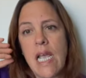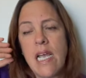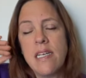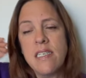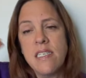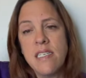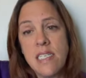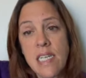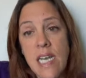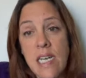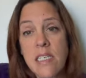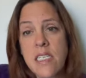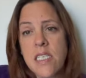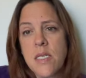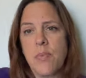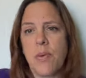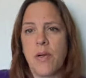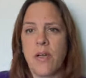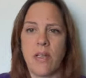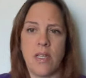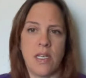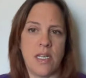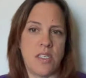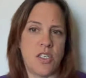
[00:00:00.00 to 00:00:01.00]

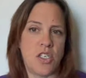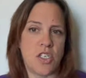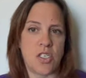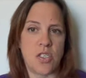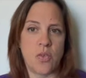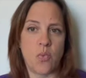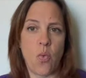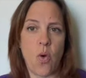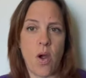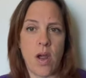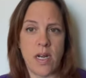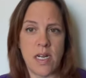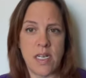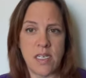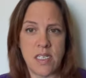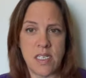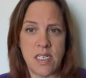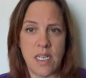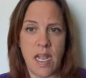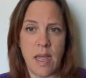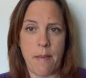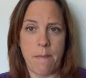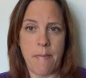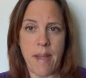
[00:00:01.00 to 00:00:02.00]
desperately just wanting to
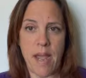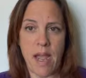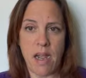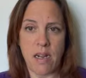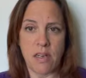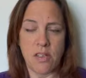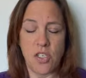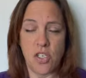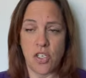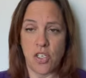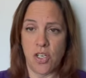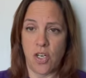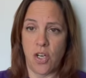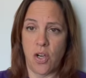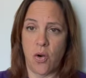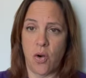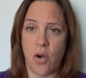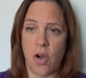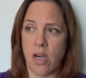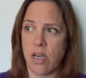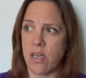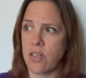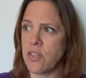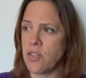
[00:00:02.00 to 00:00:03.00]
get back to New
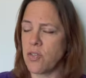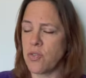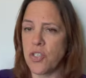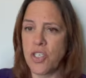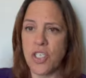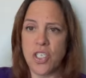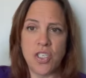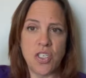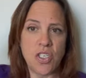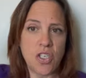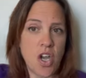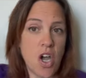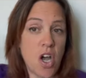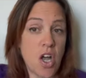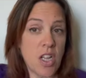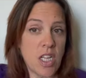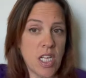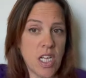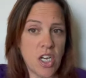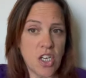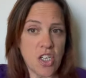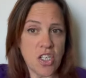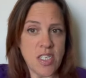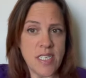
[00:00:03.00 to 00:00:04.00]
York. So she's
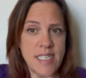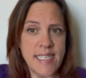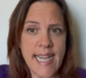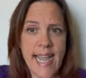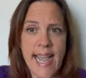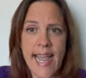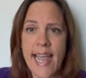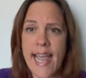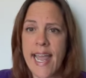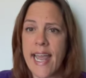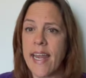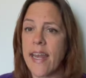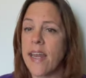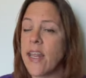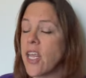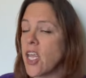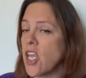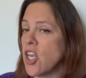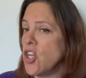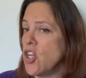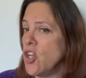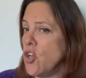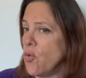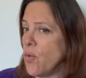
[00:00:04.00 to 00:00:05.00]
calling her dad,
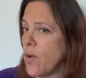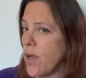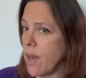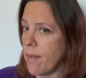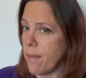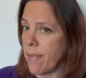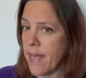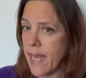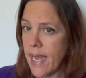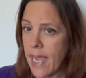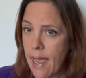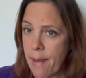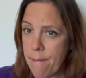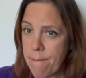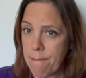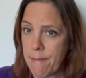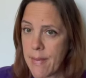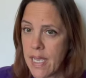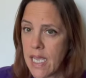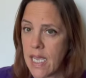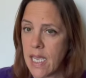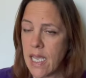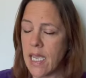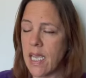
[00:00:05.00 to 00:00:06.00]
can you come get
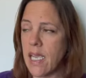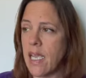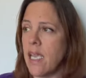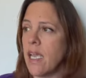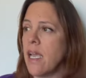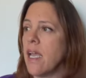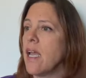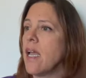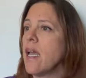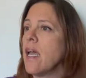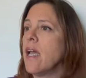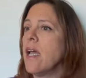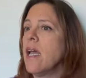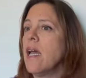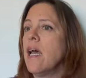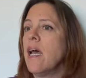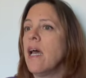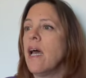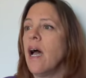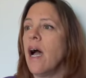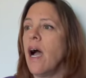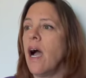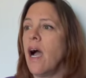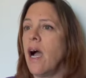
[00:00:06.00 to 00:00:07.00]
me?
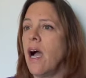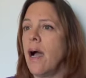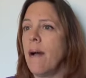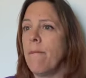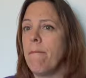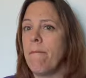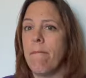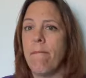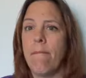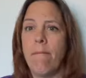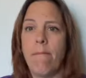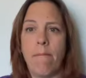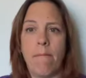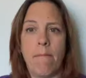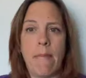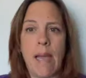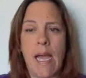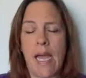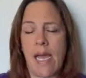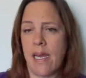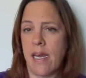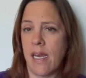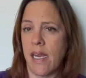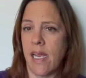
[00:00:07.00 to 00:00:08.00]

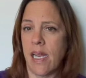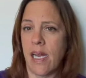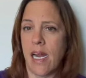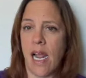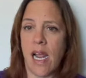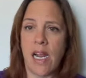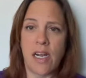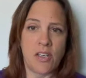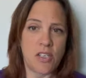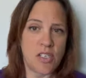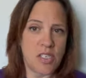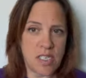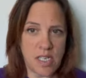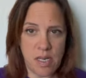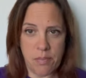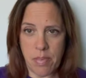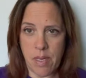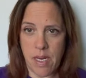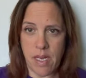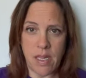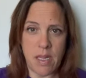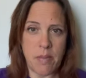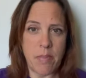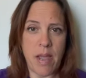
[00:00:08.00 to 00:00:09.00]
Maddie and I are
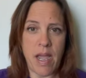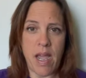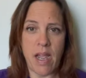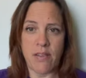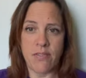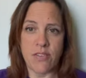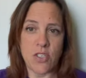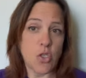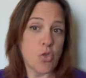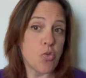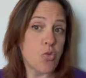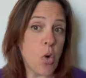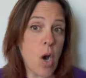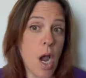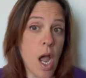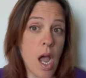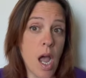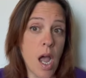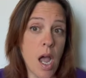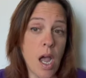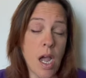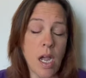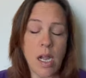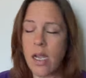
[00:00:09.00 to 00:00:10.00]
sleeping in the back of a
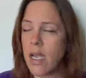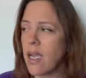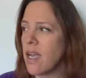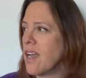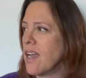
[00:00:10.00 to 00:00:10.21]
truck.